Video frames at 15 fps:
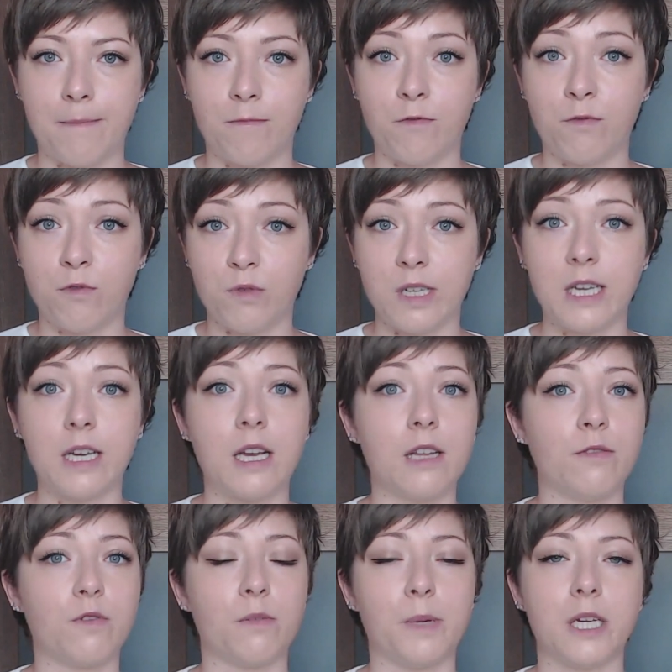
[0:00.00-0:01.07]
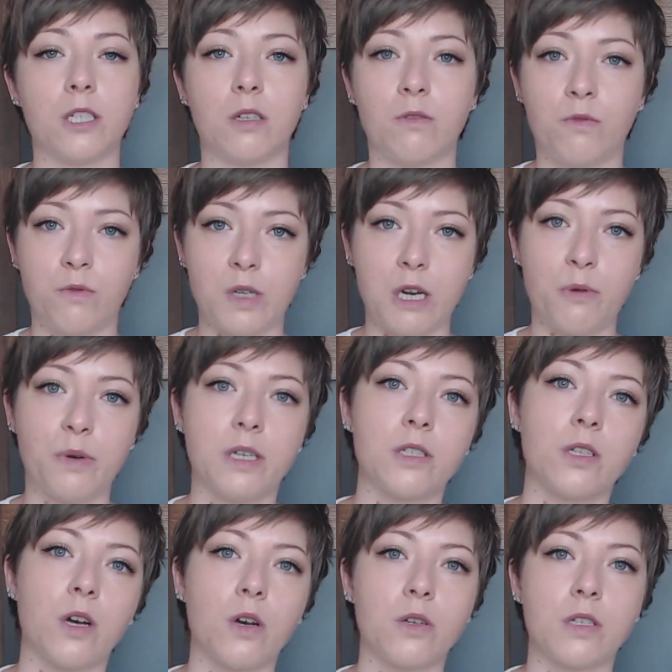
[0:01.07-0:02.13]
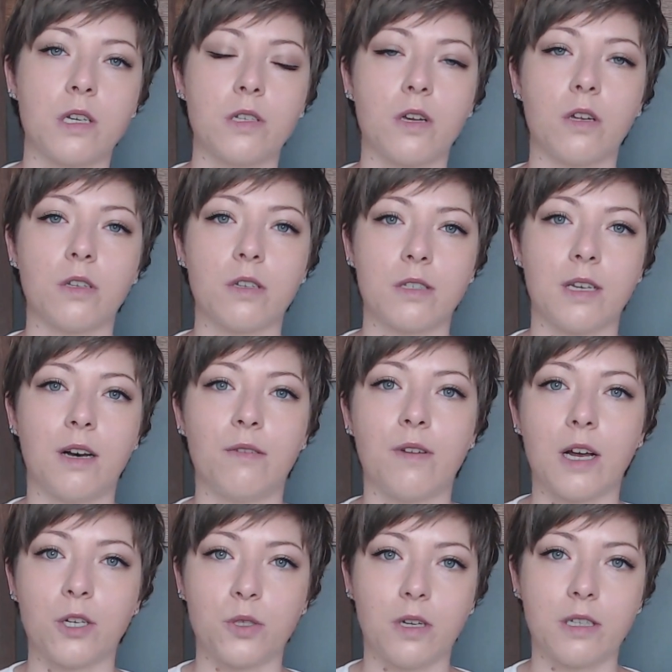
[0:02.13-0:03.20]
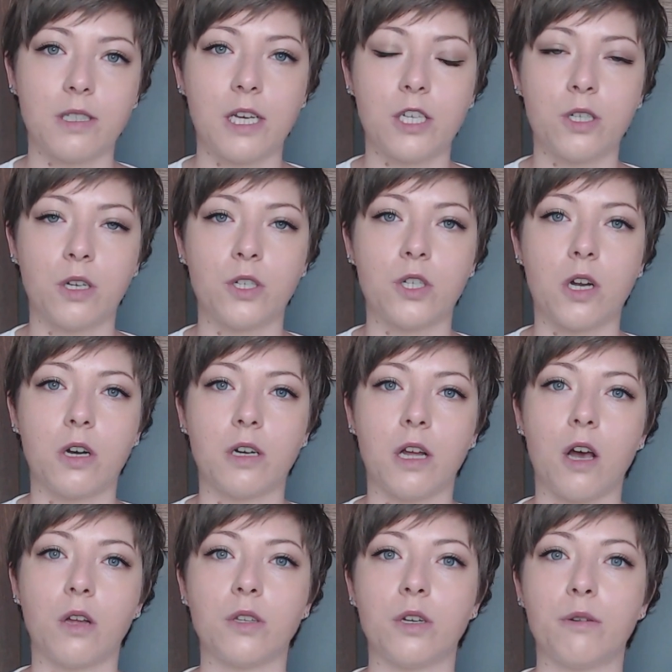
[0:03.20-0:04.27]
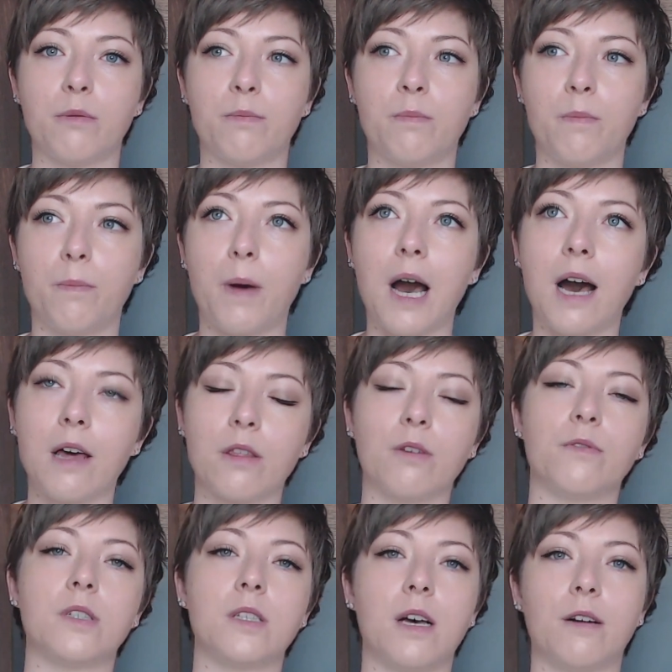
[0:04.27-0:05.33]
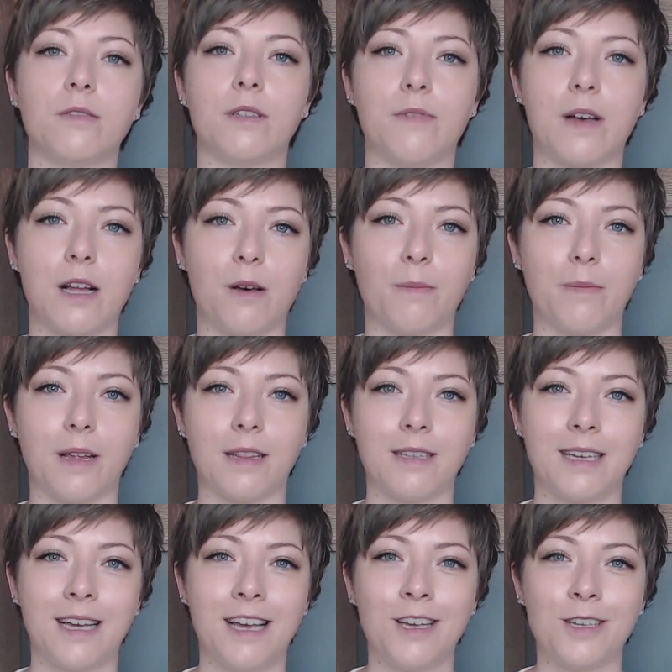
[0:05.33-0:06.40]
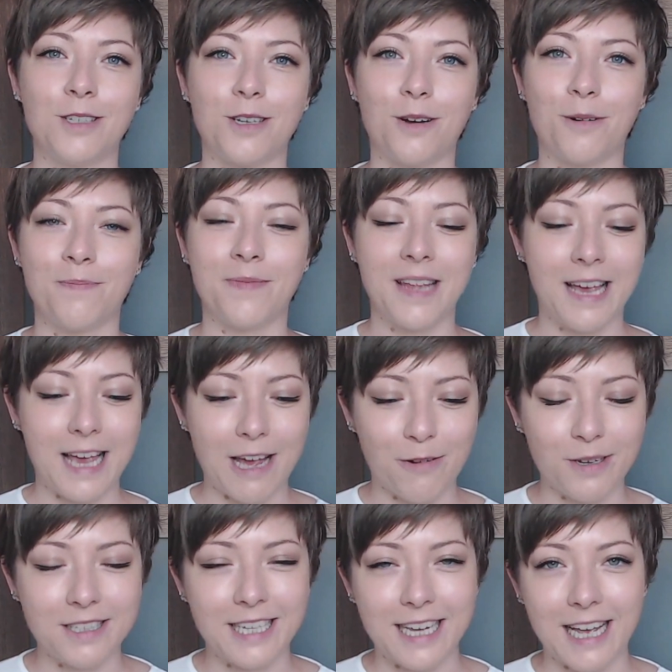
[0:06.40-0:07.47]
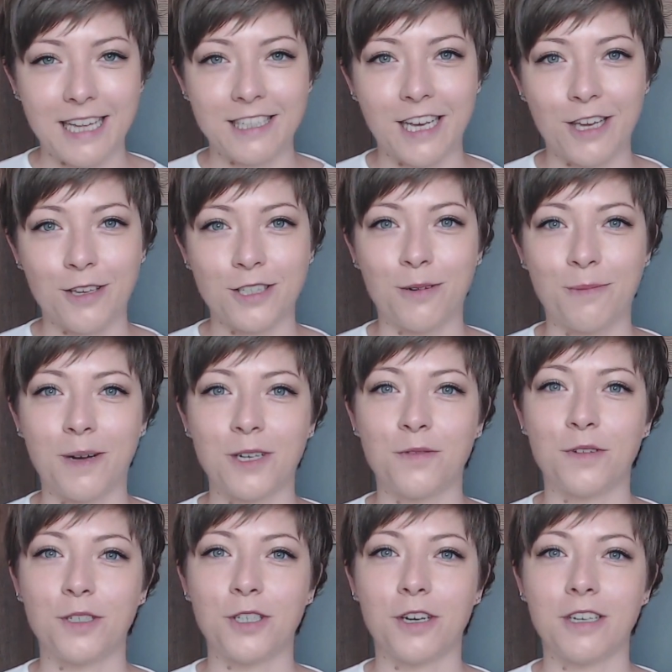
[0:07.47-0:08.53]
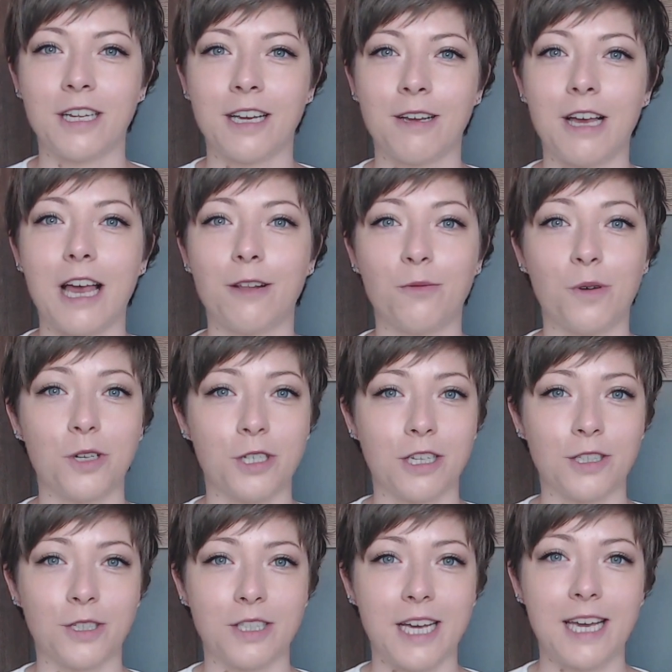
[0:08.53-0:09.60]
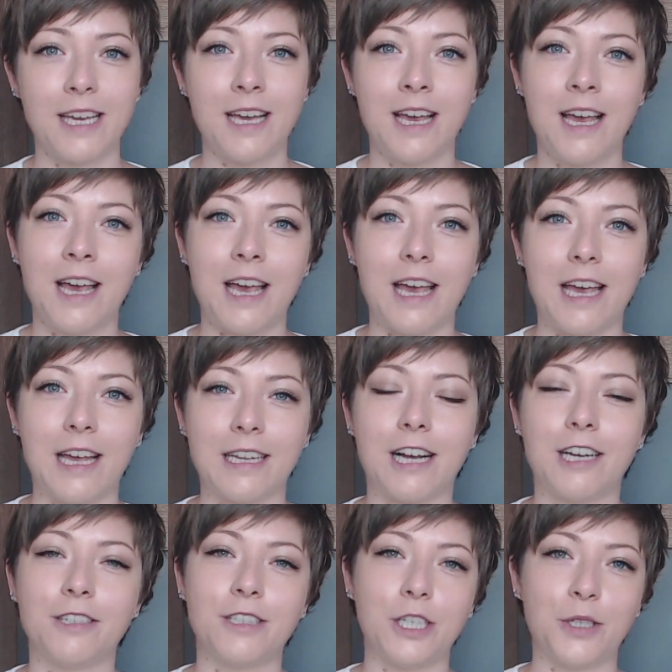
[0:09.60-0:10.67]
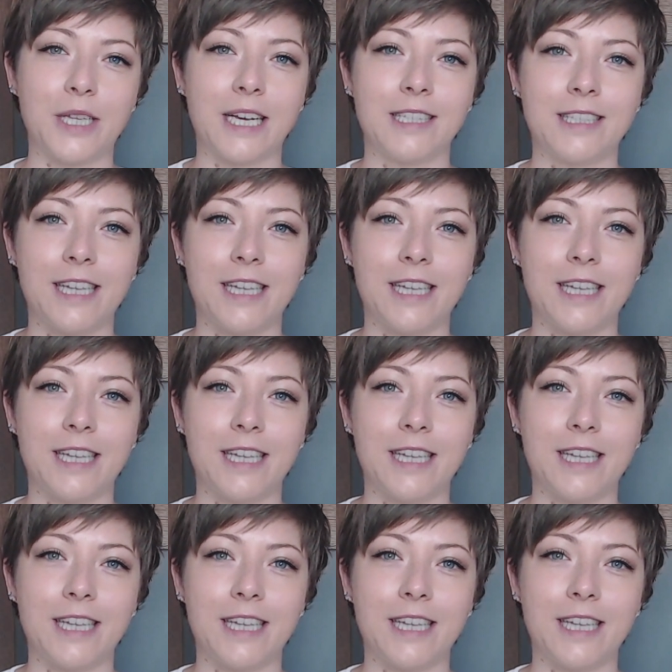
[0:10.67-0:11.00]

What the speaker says: free information, free resources on your self-actualization journey, on your path of self-development. So once again, thank you so much for joining and watching today, and I'll see you next